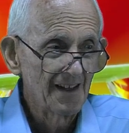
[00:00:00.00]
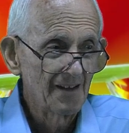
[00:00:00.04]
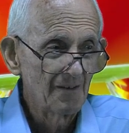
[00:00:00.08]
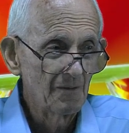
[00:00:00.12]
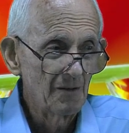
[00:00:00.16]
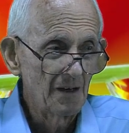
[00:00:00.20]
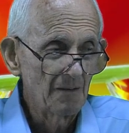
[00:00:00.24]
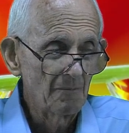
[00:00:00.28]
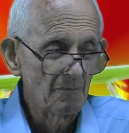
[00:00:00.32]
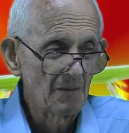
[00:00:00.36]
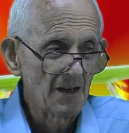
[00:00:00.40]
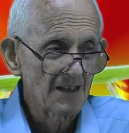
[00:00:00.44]

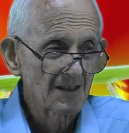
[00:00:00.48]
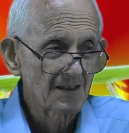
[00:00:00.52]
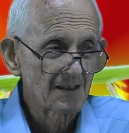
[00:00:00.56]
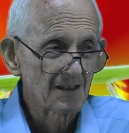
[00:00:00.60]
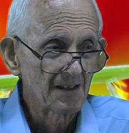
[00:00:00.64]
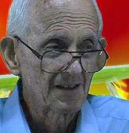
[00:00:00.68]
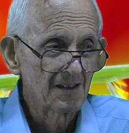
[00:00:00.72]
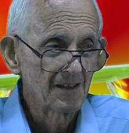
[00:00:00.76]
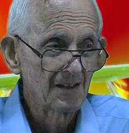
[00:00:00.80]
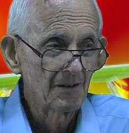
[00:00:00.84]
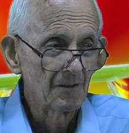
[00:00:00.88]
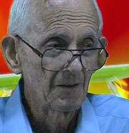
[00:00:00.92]
What must
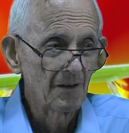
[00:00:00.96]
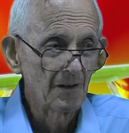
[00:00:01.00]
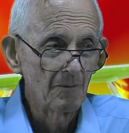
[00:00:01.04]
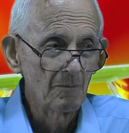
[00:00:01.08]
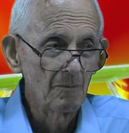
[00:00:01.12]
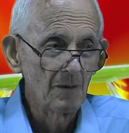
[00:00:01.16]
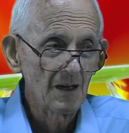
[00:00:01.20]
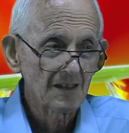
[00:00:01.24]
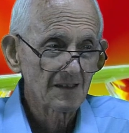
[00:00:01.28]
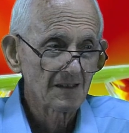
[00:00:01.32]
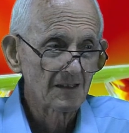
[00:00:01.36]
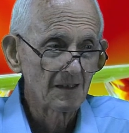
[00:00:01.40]
have killed
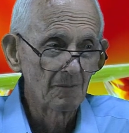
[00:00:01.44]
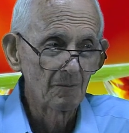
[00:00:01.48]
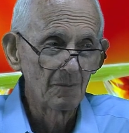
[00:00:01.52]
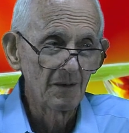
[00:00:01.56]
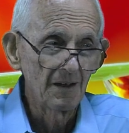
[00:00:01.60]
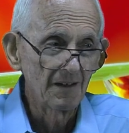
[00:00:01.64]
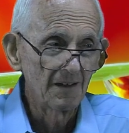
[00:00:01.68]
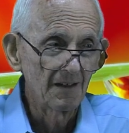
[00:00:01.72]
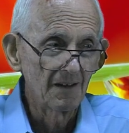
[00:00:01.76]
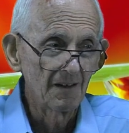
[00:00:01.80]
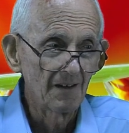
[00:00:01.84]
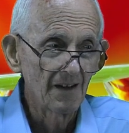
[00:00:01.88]
him must have
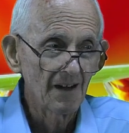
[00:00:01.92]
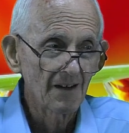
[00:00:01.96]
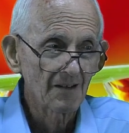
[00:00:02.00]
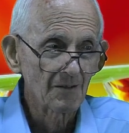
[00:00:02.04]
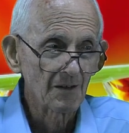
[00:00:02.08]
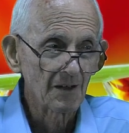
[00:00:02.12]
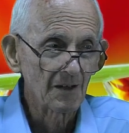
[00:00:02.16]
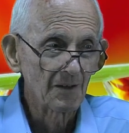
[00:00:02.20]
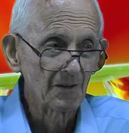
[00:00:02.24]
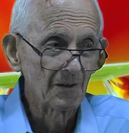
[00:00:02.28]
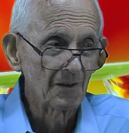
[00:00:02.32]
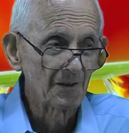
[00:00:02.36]
been
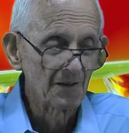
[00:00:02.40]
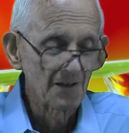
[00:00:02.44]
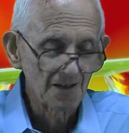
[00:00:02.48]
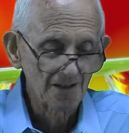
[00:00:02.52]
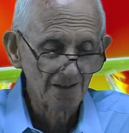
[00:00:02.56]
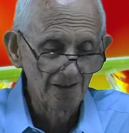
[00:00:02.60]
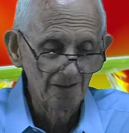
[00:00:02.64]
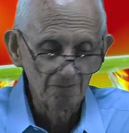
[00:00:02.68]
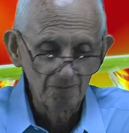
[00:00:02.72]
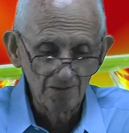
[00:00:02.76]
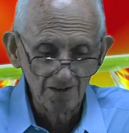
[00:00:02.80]
electrical or something.